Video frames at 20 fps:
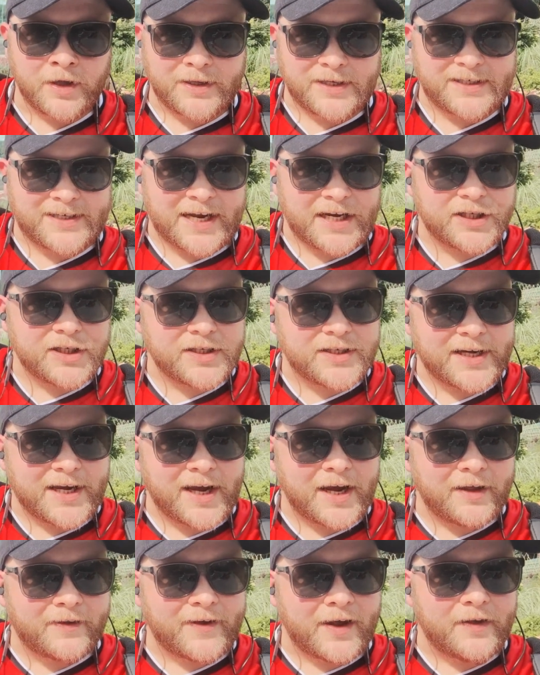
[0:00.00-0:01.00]
The stations
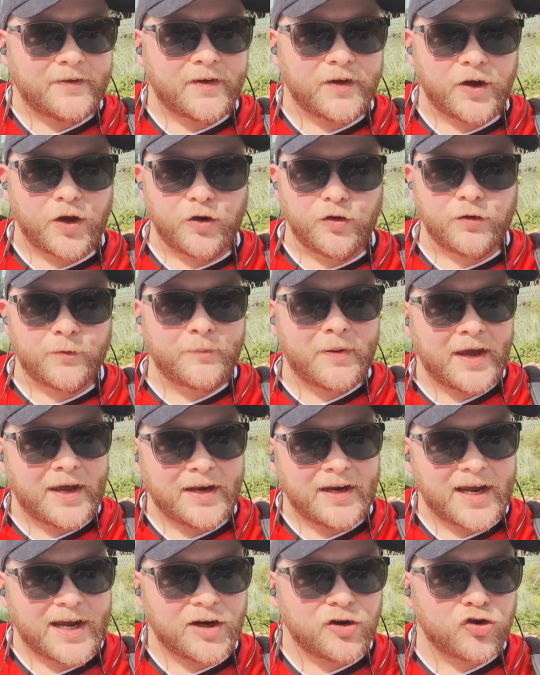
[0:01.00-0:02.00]
here tend to use
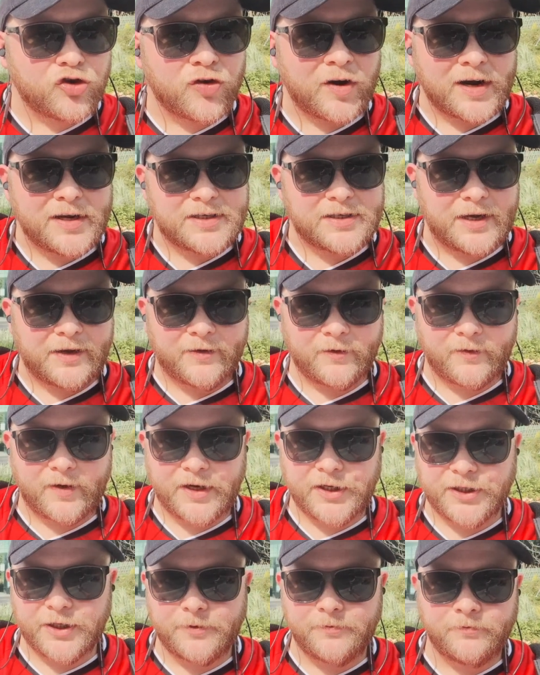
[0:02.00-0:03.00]
pinyin
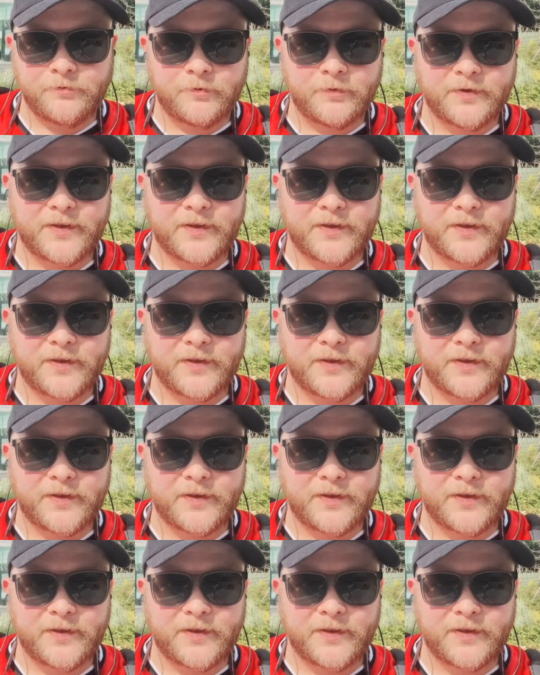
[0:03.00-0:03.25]
transliteration